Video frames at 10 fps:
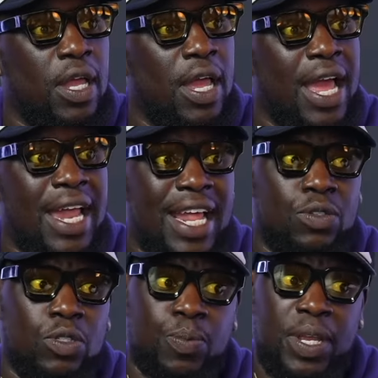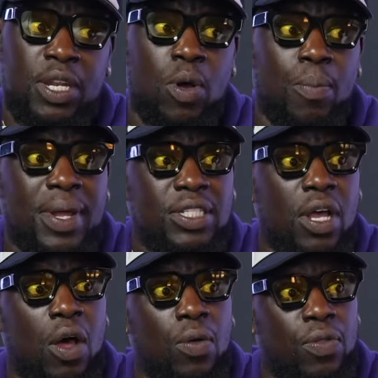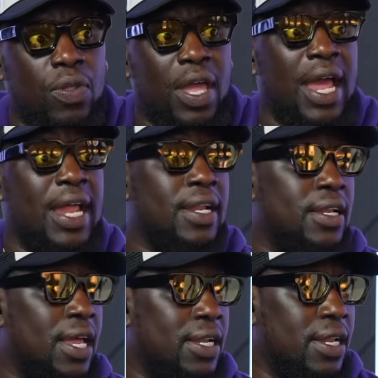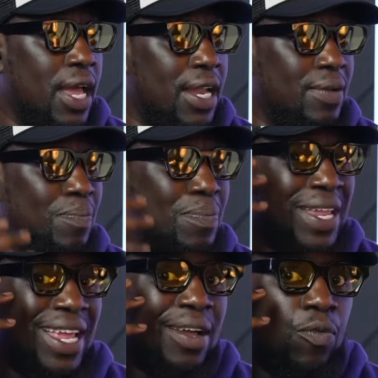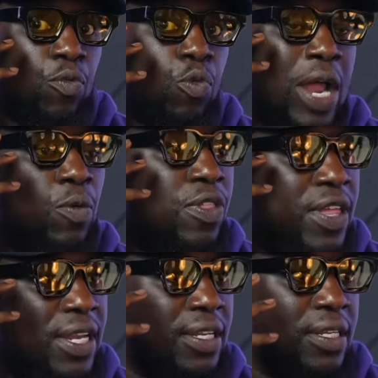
And that's speaking about mental health and being right within.